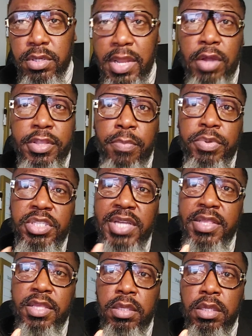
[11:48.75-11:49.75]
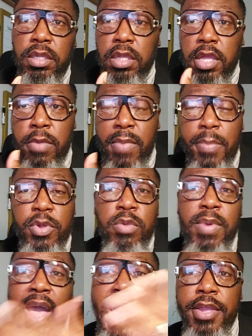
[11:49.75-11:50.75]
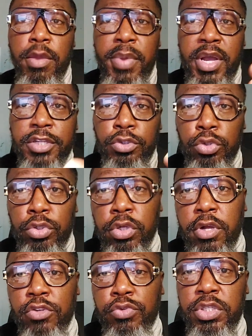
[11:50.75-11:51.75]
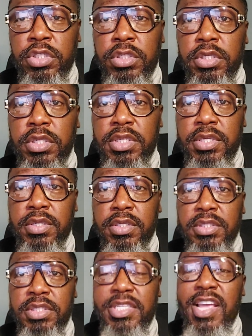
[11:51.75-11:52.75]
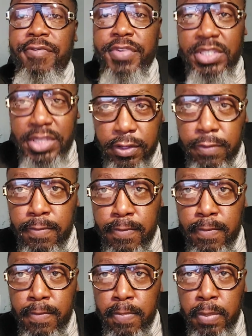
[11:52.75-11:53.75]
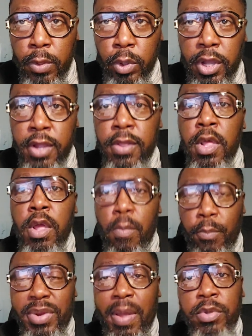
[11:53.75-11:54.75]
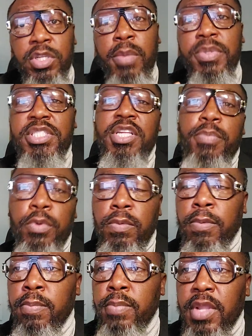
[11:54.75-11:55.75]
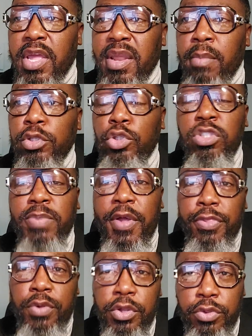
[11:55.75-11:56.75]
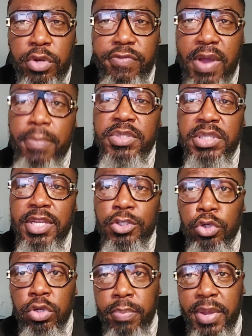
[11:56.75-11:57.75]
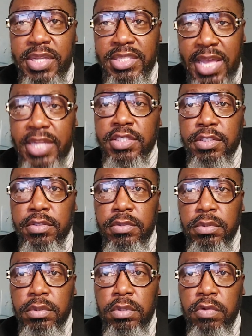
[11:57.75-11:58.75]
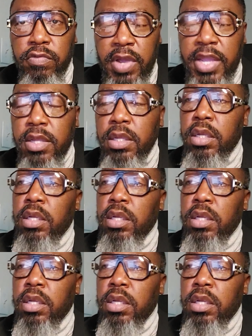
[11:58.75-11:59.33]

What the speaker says: Now, they're projecting it might be a little bit higher because due to the country's deficit, okay? But I'm going to keep it simple, and I'm going to use about 30-35% that you're going to pay in taxes, right?